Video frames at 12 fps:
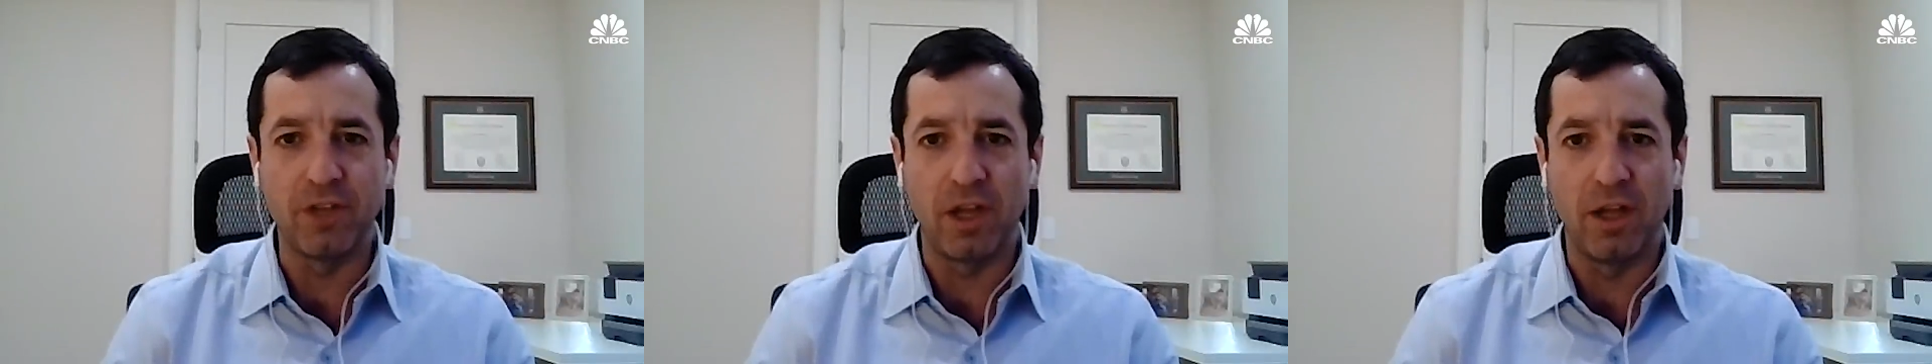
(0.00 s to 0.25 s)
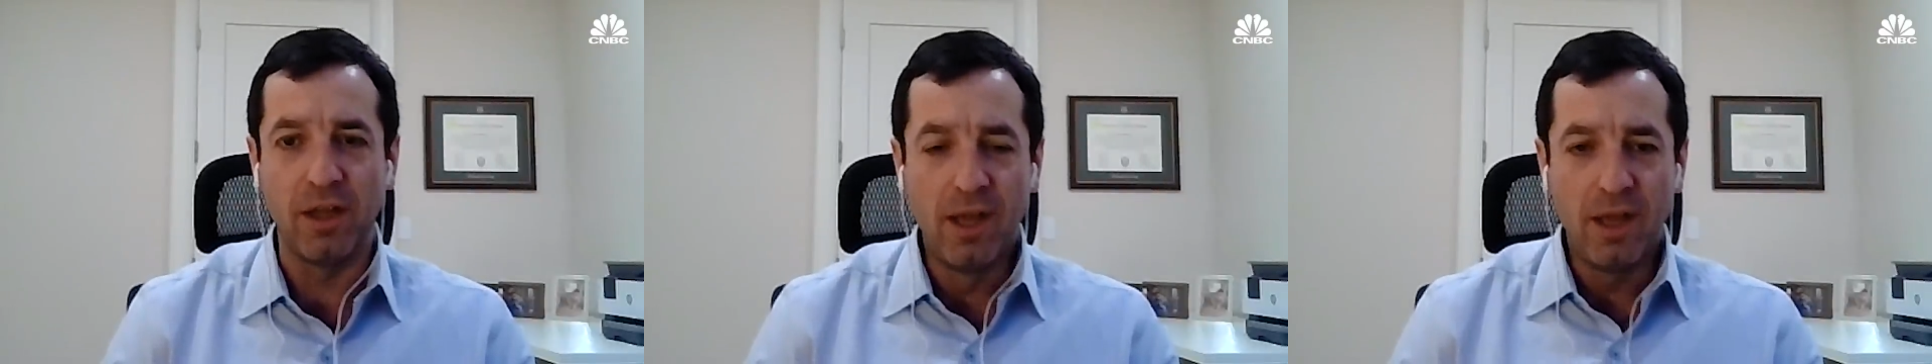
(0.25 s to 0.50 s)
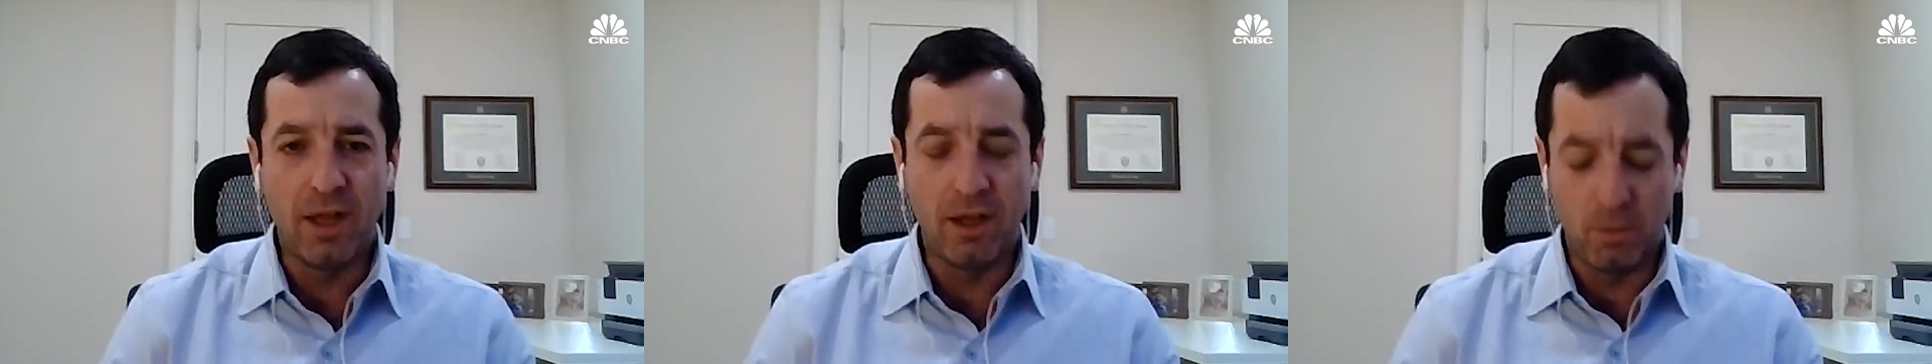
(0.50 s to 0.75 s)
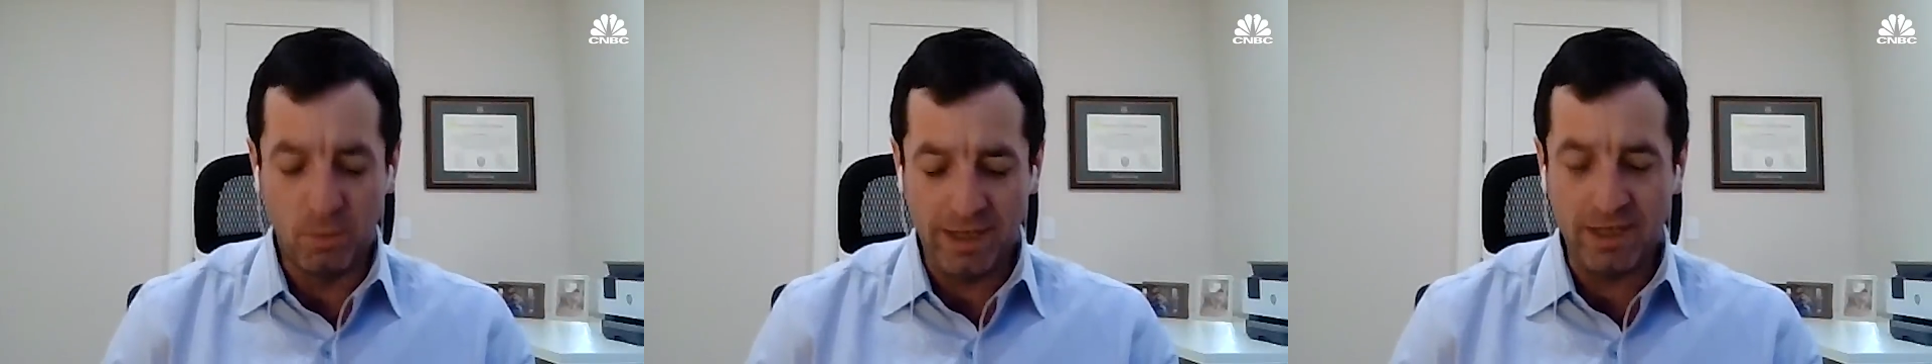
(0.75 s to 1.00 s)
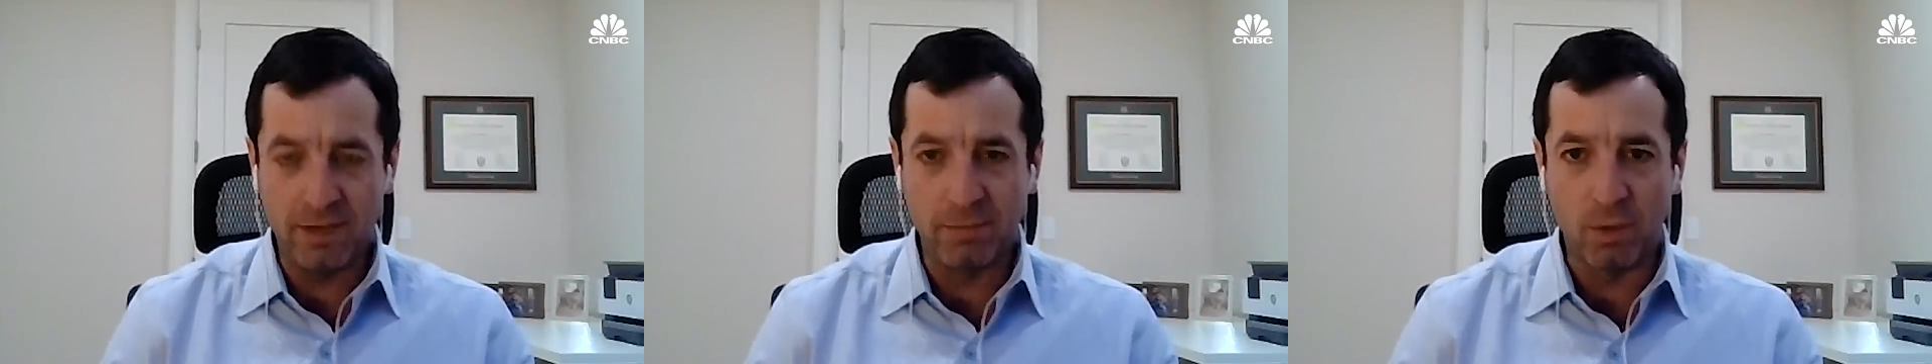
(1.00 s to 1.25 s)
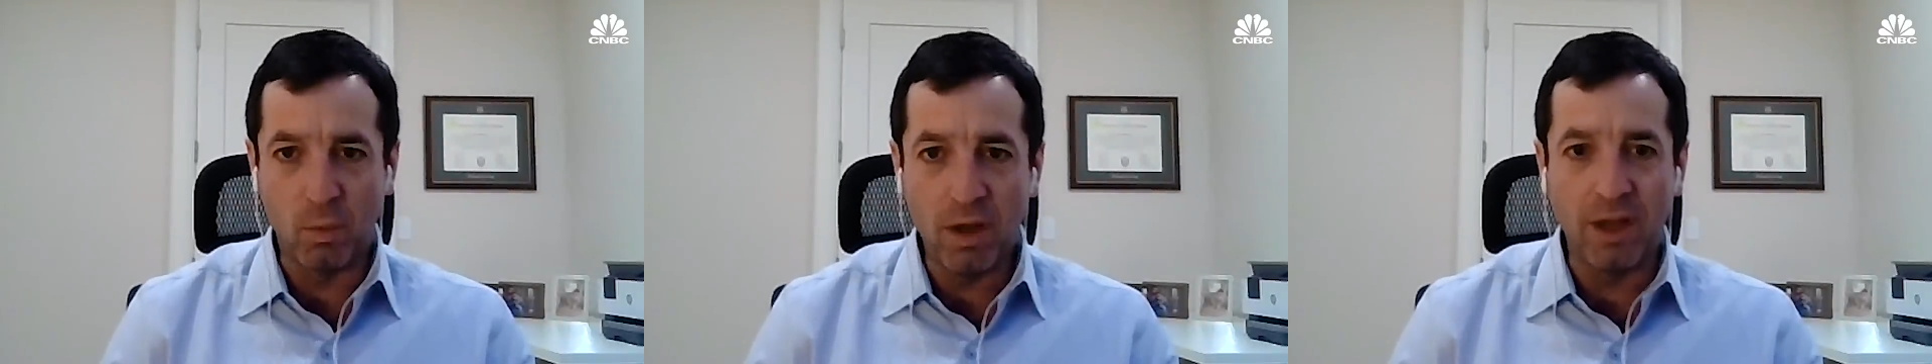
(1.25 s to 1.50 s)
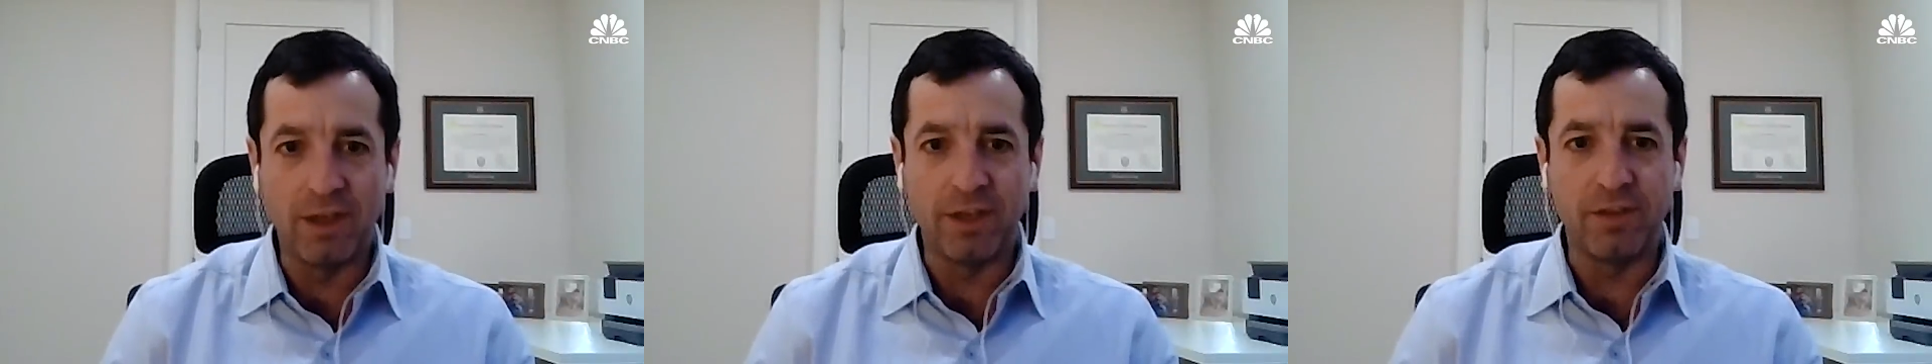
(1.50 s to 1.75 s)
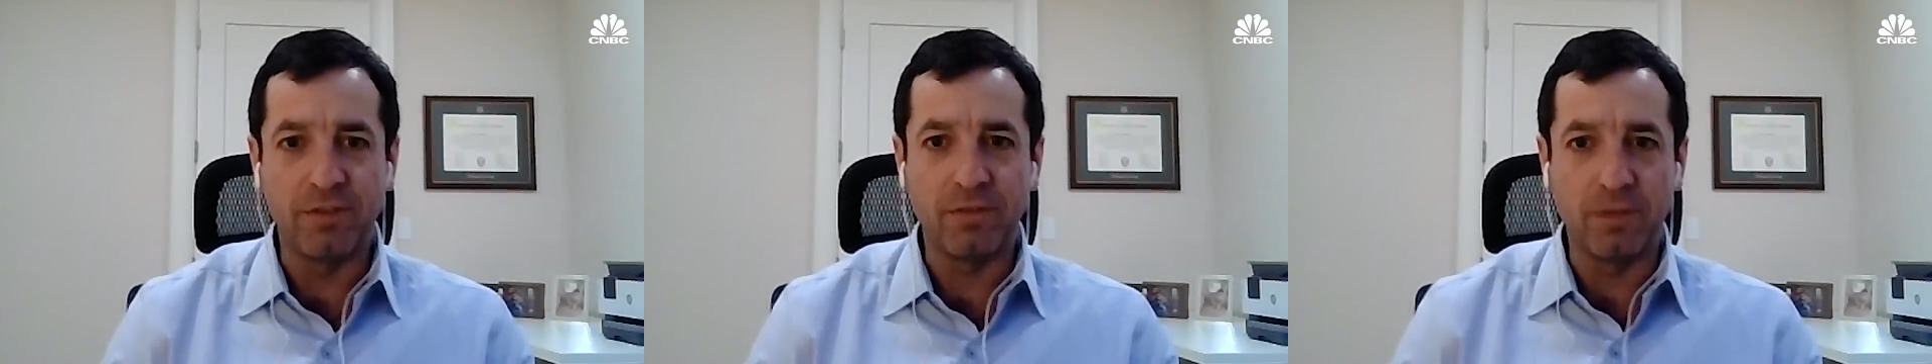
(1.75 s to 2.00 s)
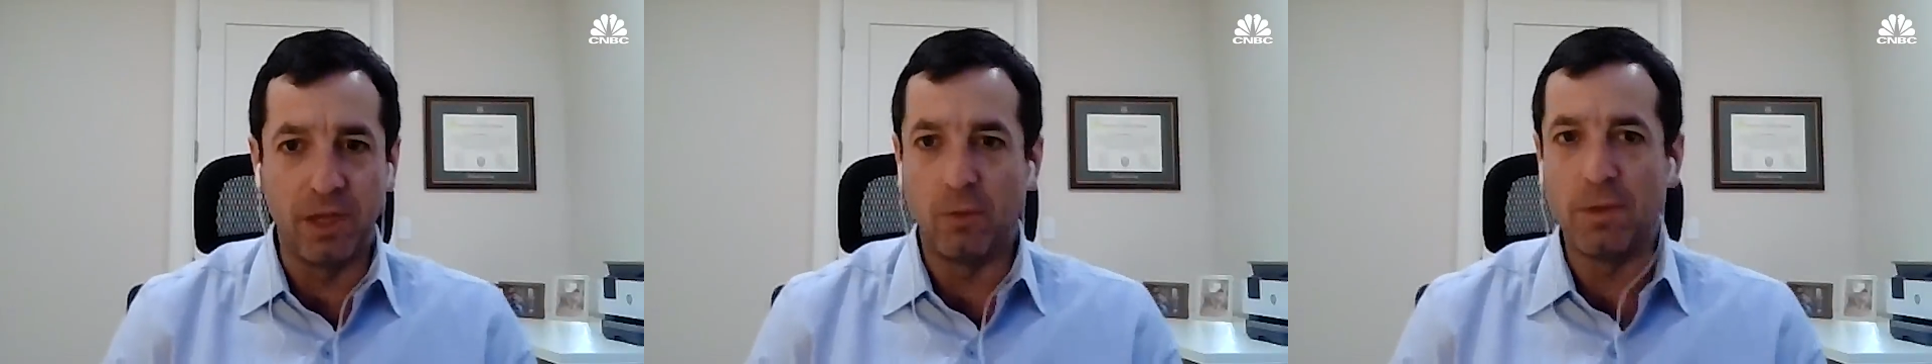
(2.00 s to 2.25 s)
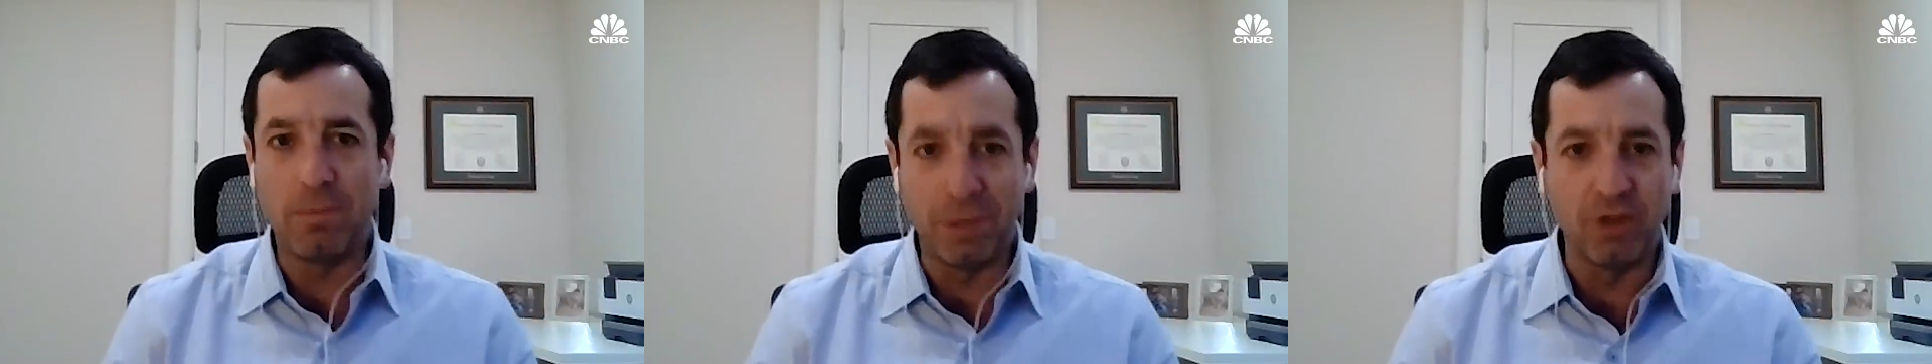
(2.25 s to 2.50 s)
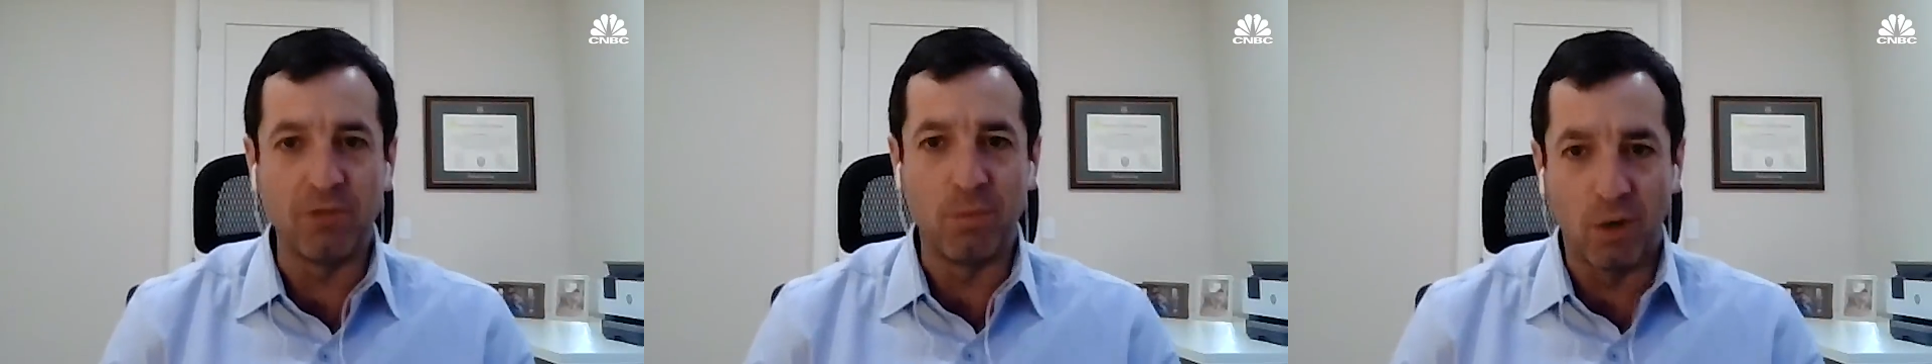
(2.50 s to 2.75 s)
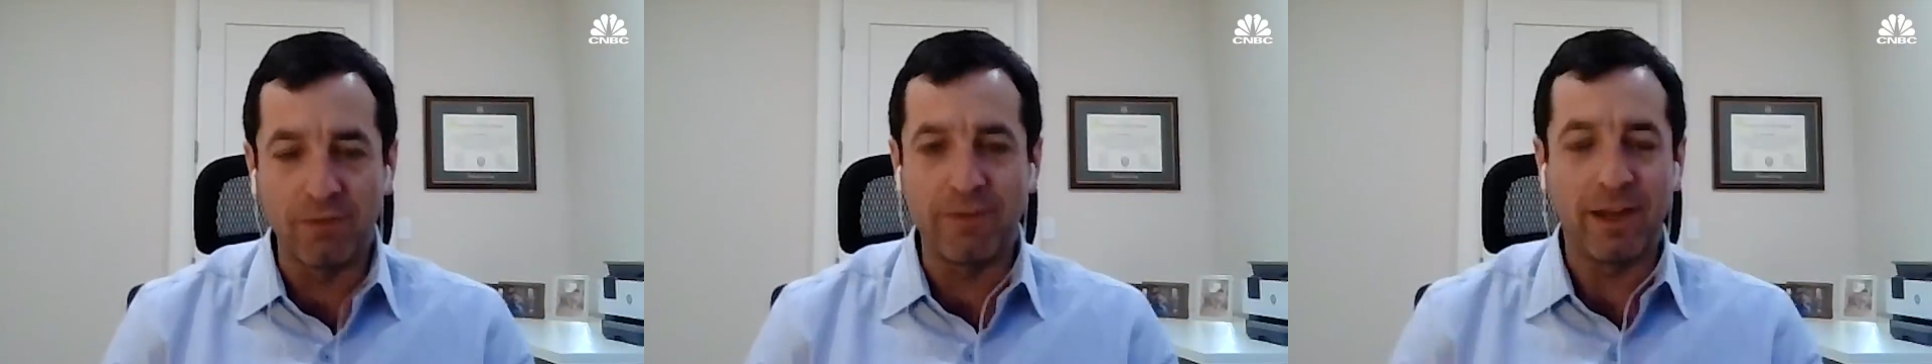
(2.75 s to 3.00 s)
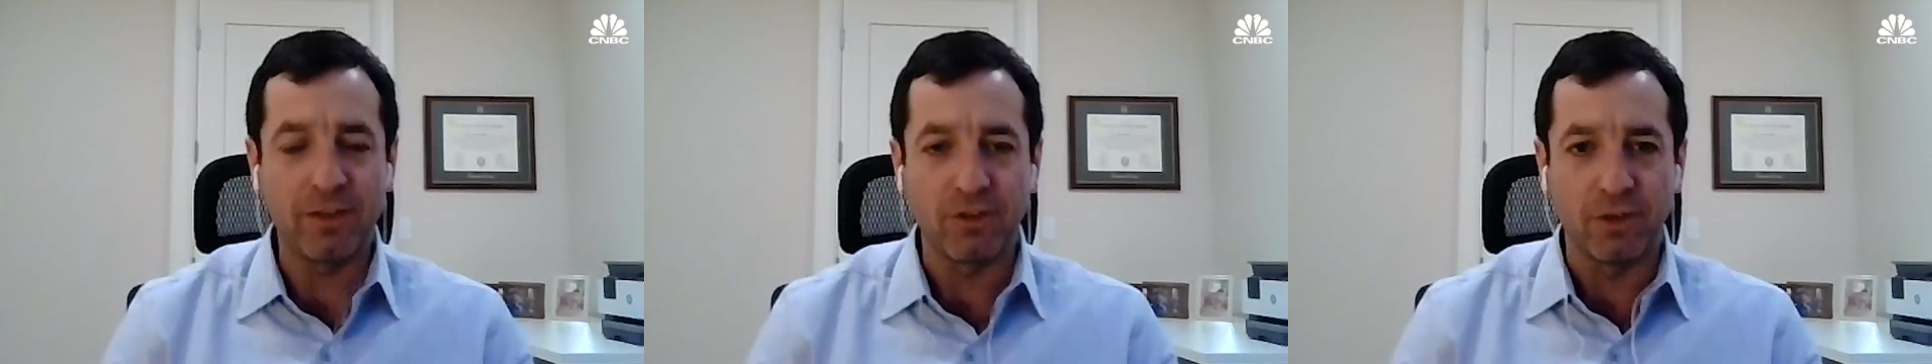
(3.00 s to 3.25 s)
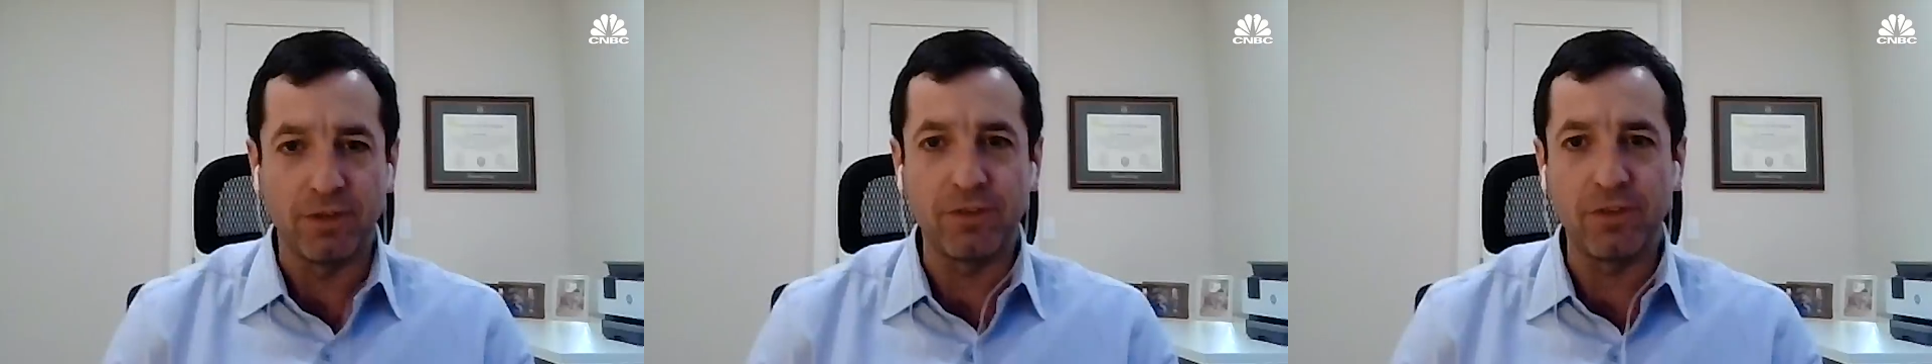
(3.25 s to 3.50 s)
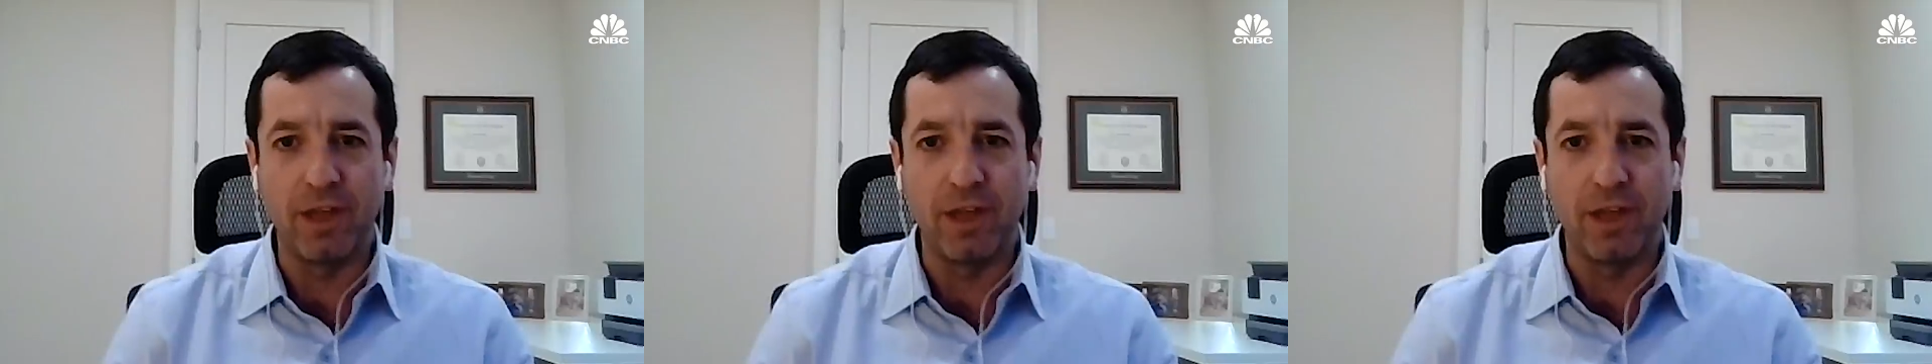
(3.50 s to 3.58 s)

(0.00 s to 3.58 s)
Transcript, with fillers: Uh, uh, way number one is, you know, we build more factories.